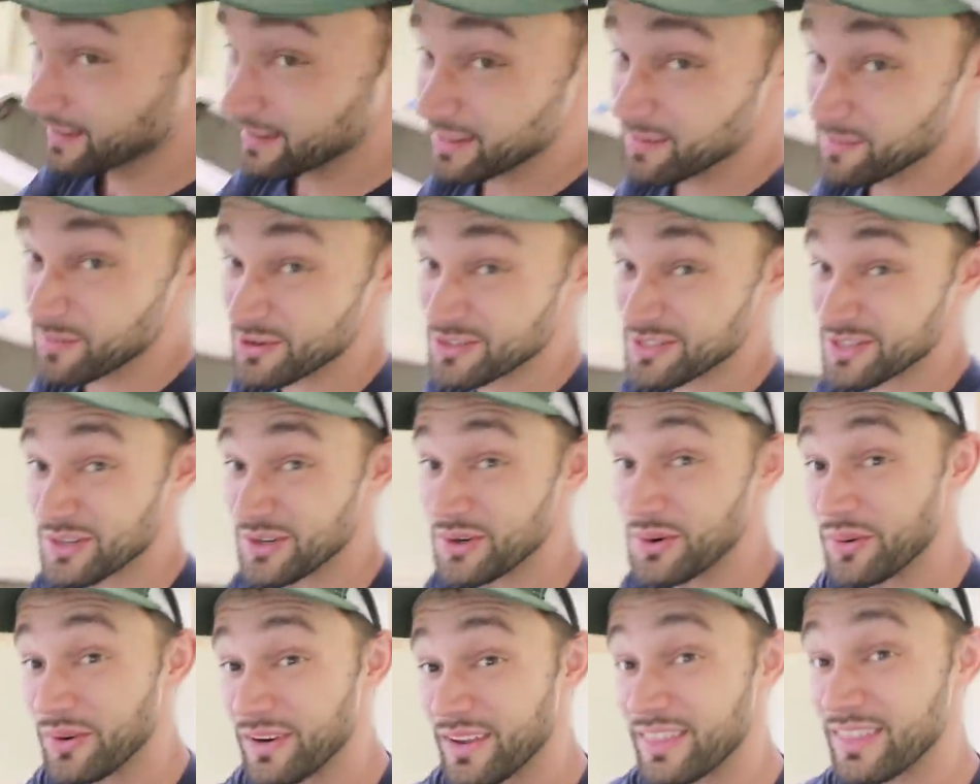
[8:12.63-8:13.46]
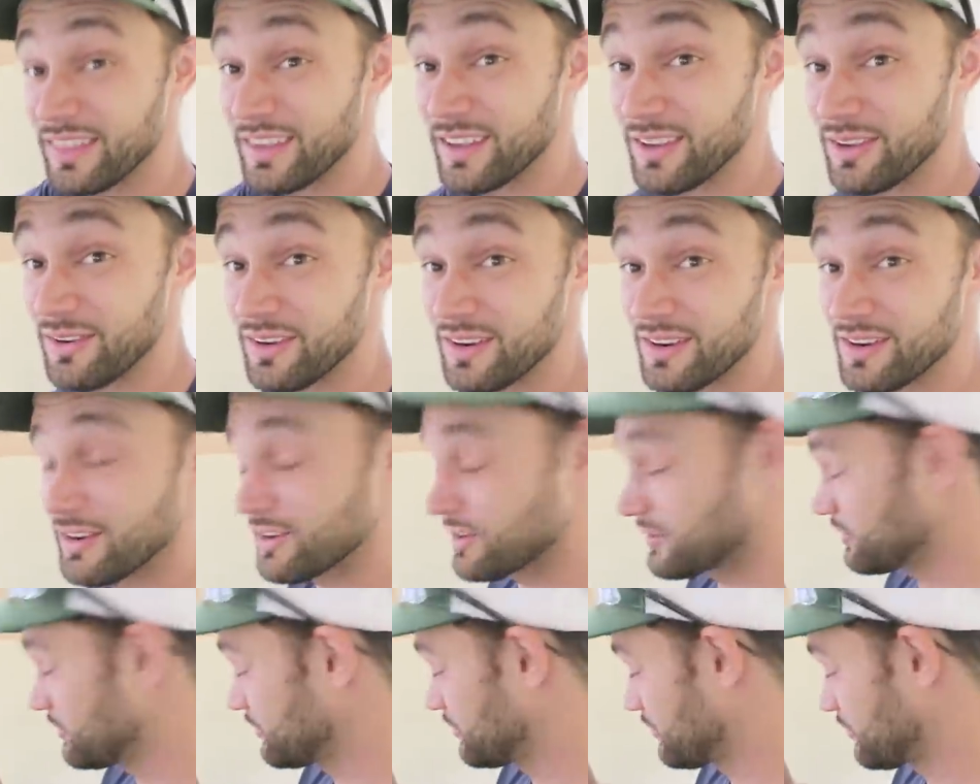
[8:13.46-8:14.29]
The most annoying thing you can
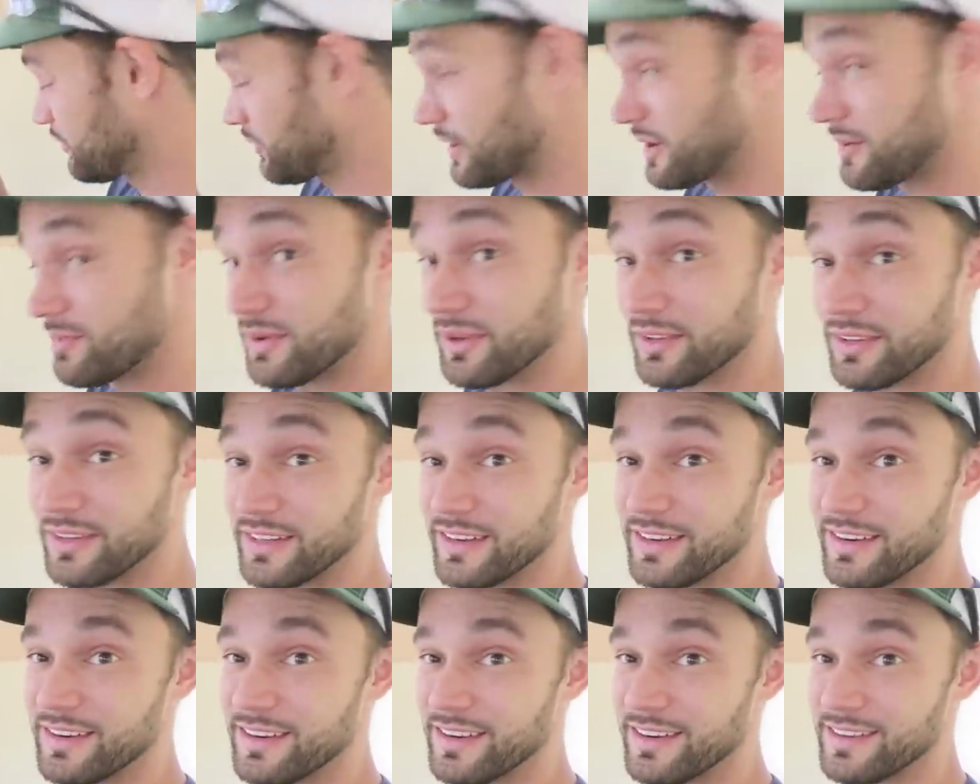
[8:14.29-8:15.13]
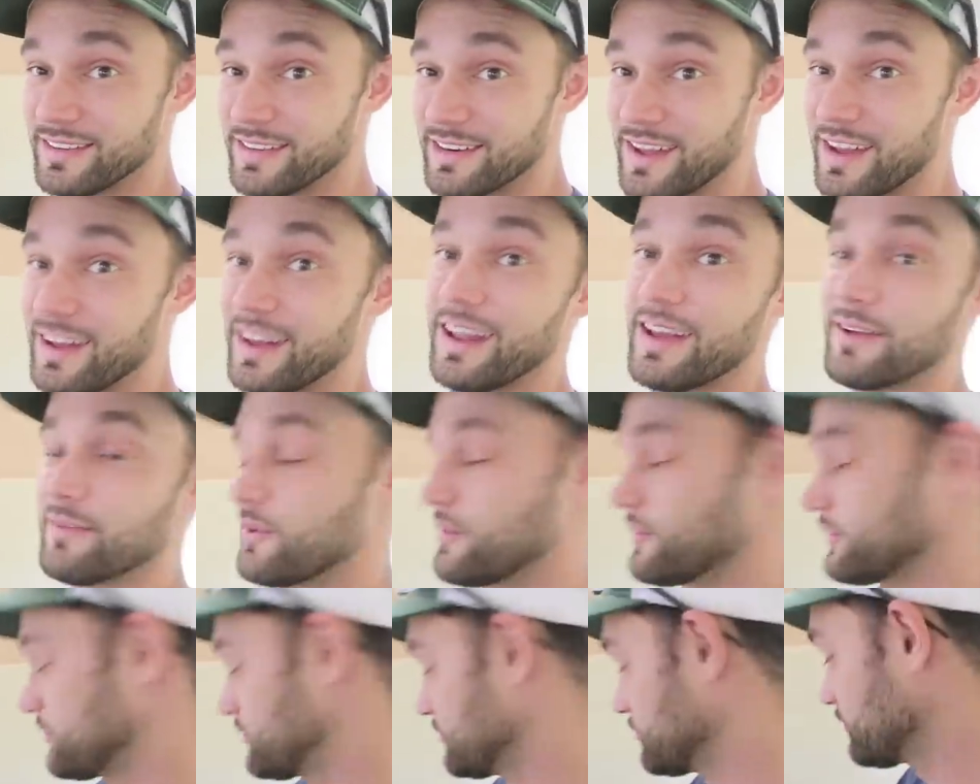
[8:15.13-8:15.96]
do when building is not have
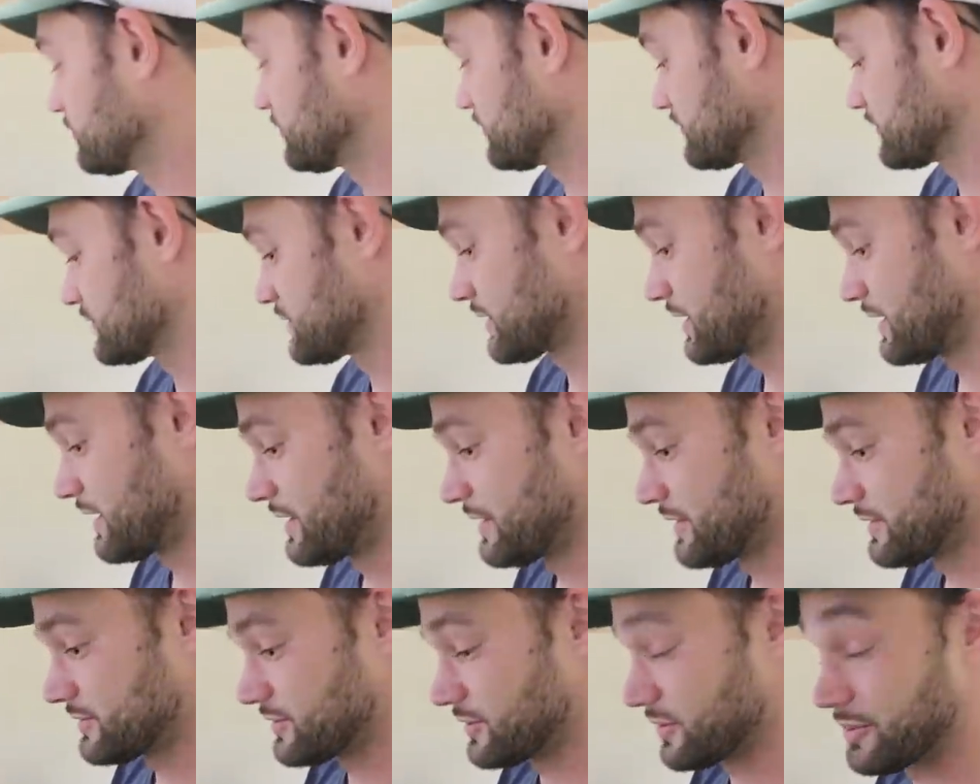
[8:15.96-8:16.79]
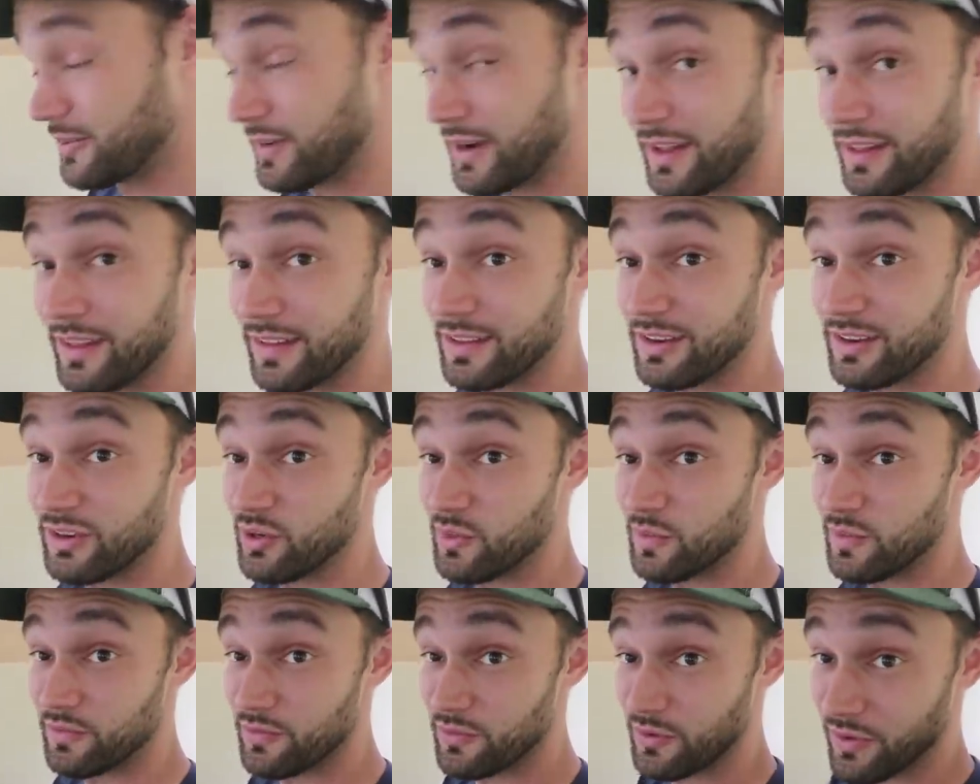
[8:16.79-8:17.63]
all the tools. So what I like to
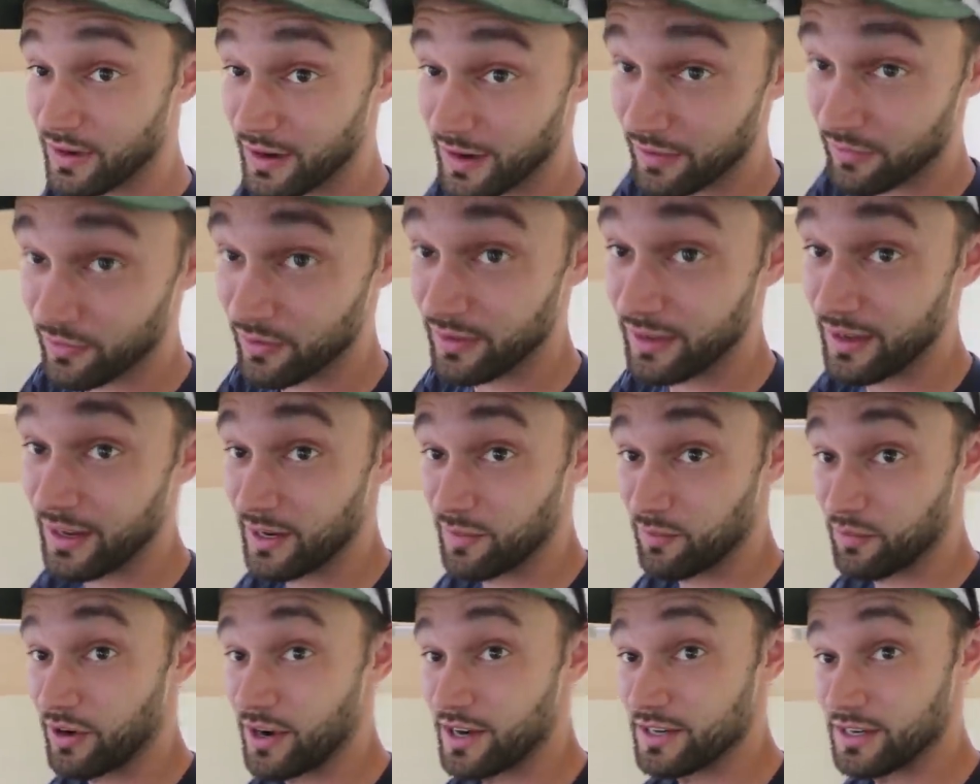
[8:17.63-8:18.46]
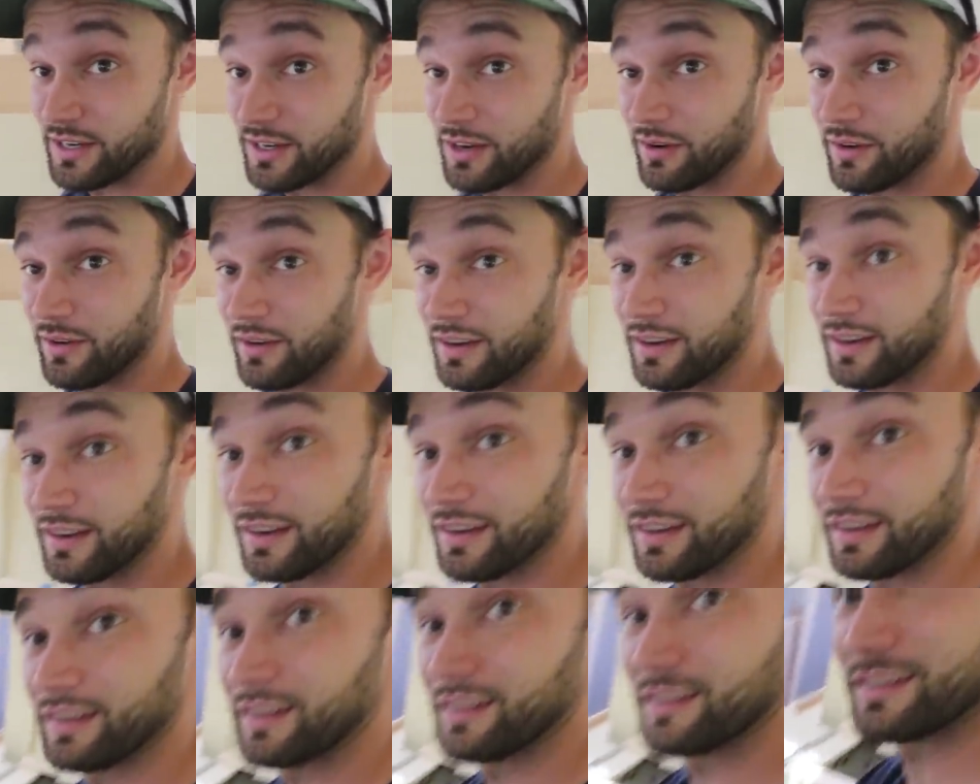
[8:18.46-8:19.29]
do before I get really any project going
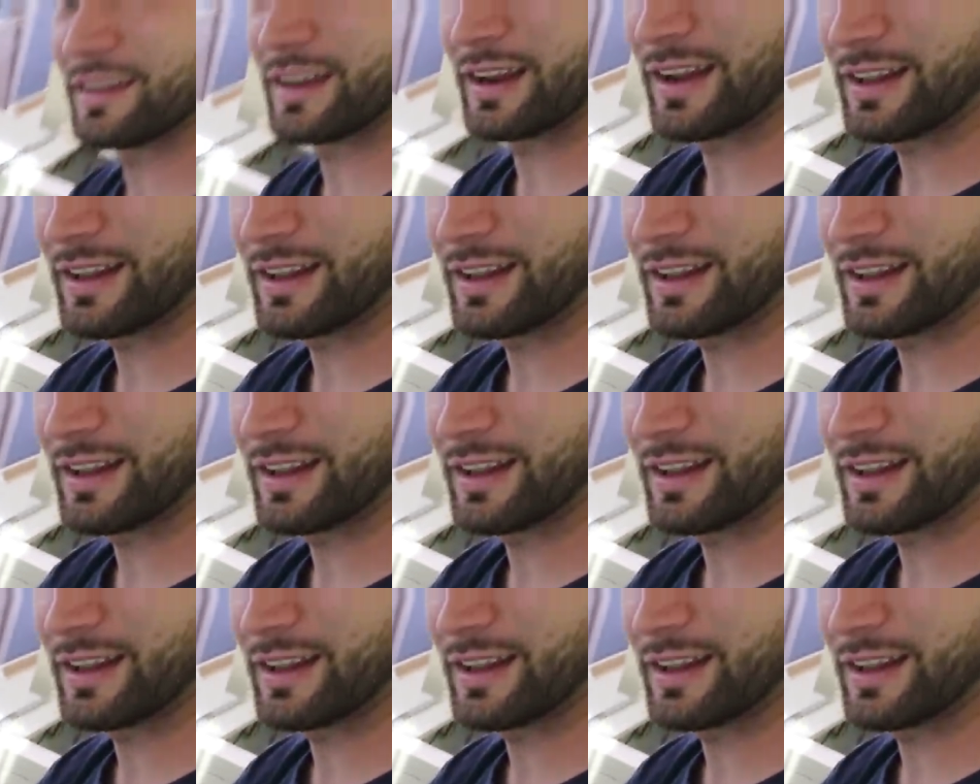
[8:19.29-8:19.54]
is I